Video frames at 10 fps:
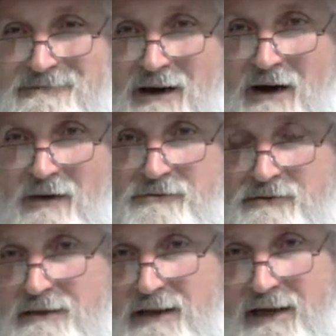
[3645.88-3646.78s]
Oh,
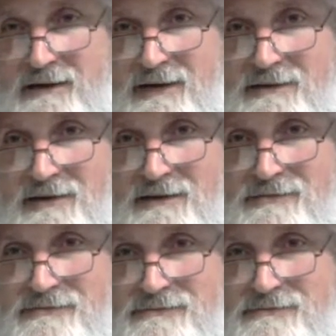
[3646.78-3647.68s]
did the Canaanites live
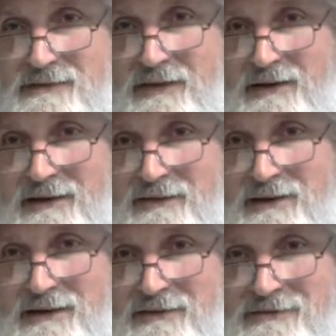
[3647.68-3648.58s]
in the United
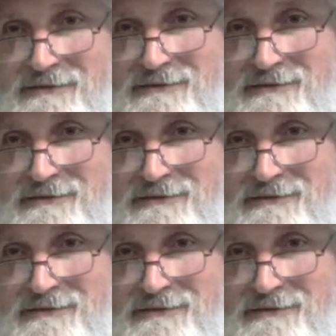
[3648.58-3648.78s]
States?